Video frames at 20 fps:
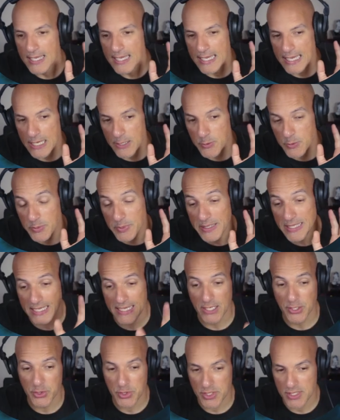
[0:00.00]
It would be
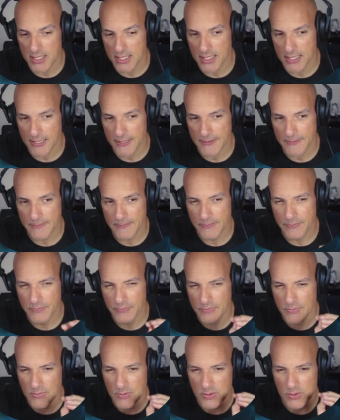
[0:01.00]
interesting
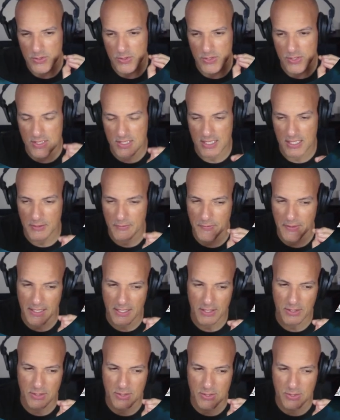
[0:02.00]
to see if I
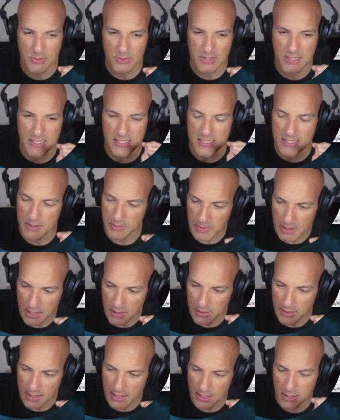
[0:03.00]
could do a similar
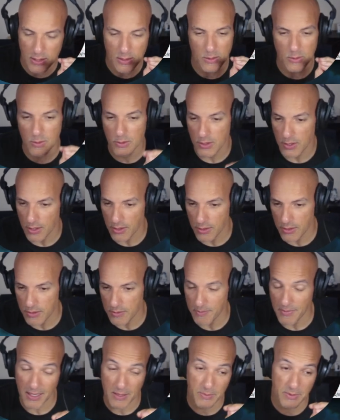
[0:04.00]
thing in Claude
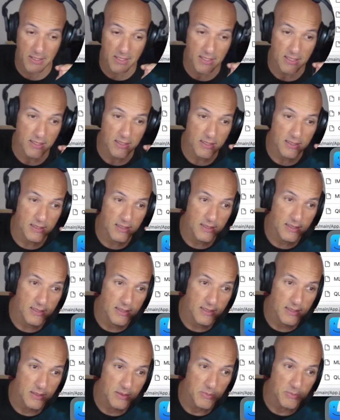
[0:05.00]
Code. Maybe
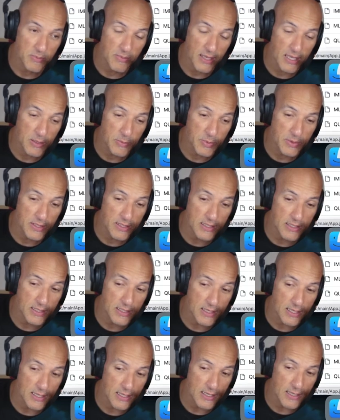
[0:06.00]

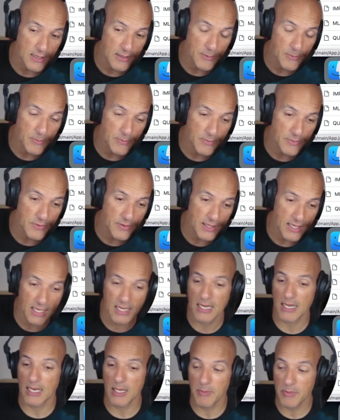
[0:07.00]
the
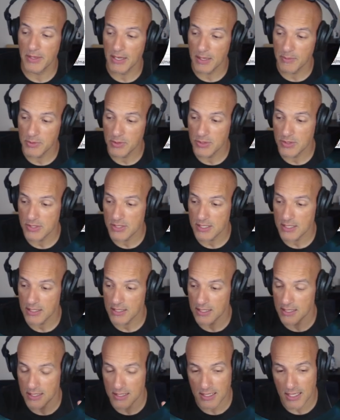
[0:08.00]
LLM that I'm
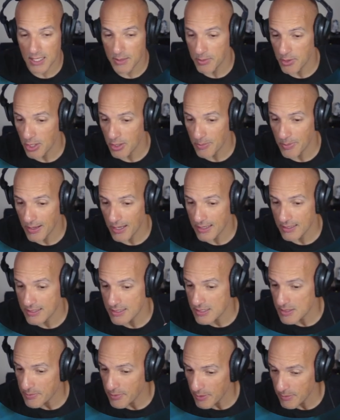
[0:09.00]
using in GitHub Copilot
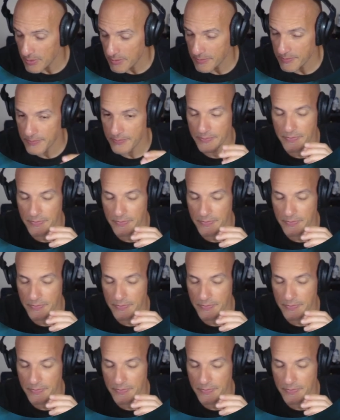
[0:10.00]
is the problem.